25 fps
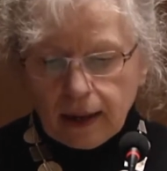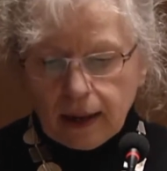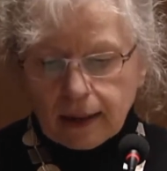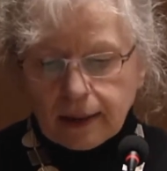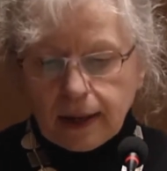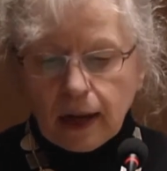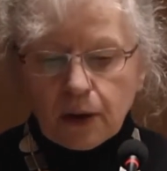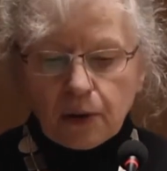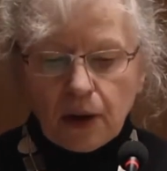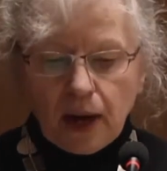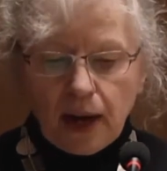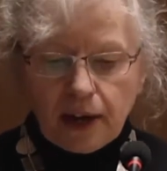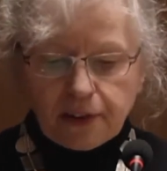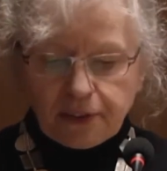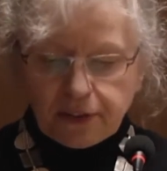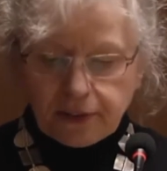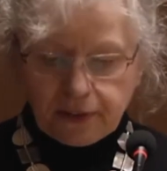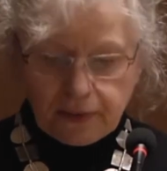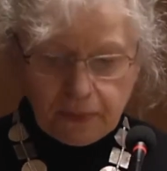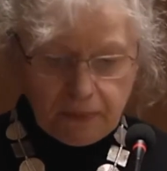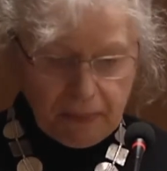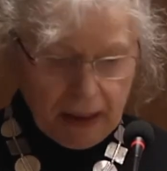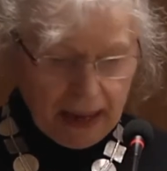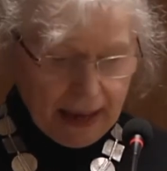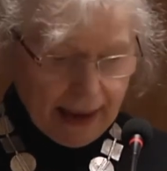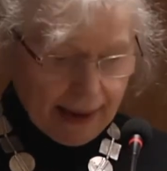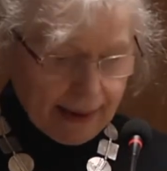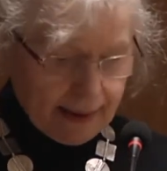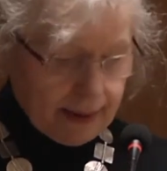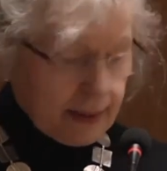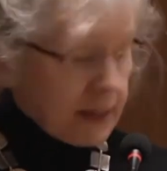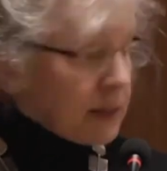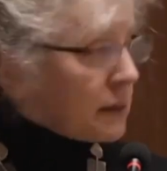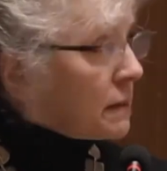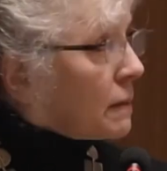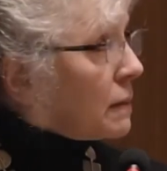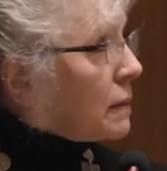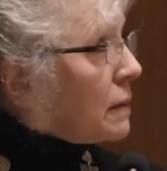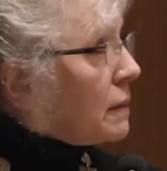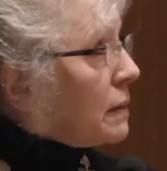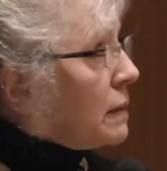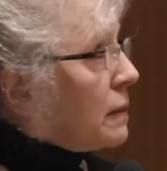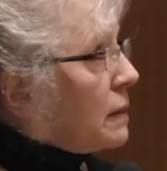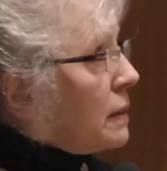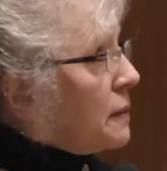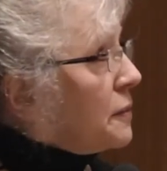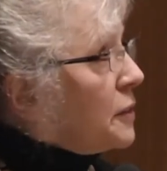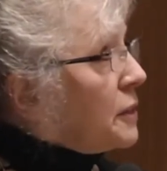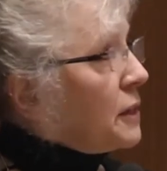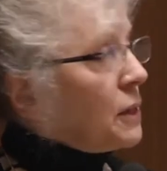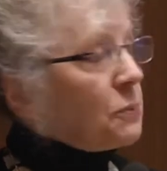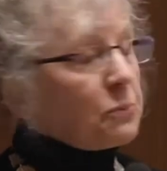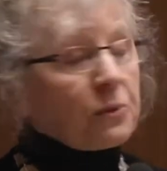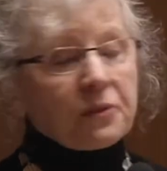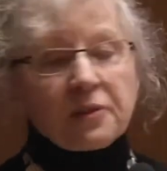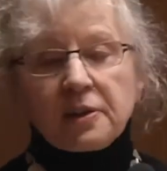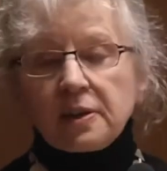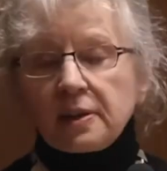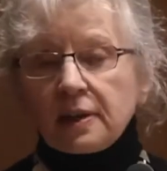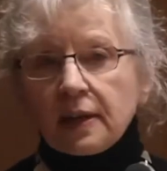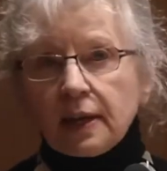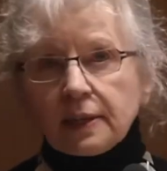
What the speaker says: Now, I suspect that it was in